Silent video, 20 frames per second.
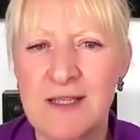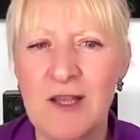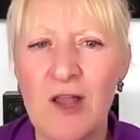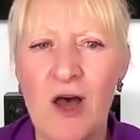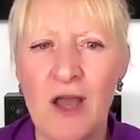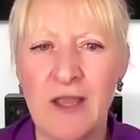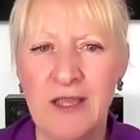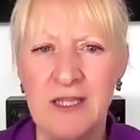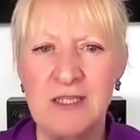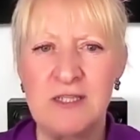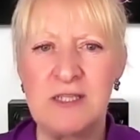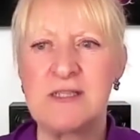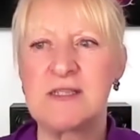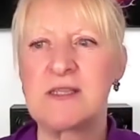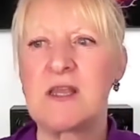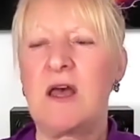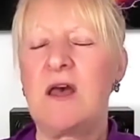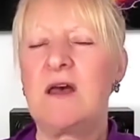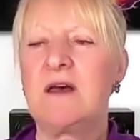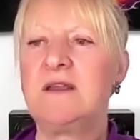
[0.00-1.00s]
like. It
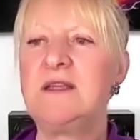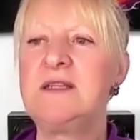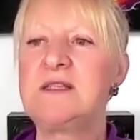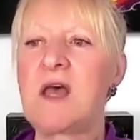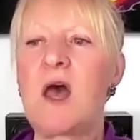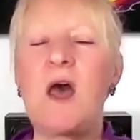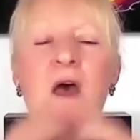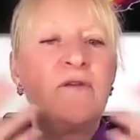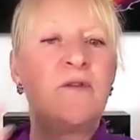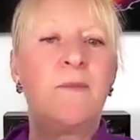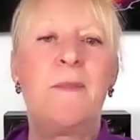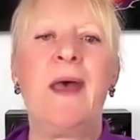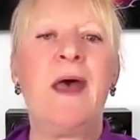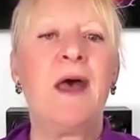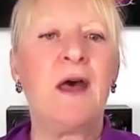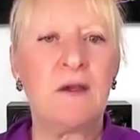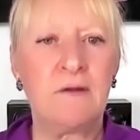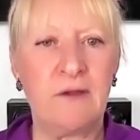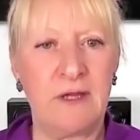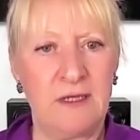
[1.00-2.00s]
just, it's
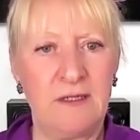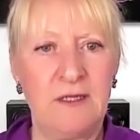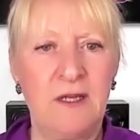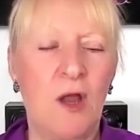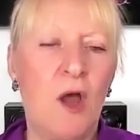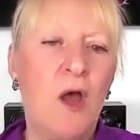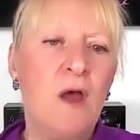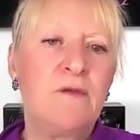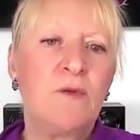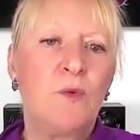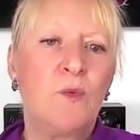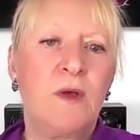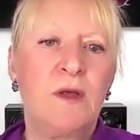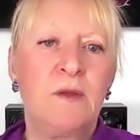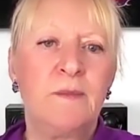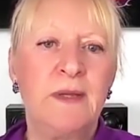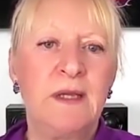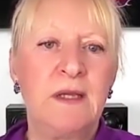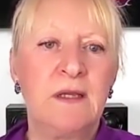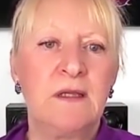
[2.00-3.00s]
overpowering, you know,
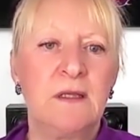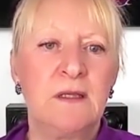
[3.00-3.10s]
overwhelming.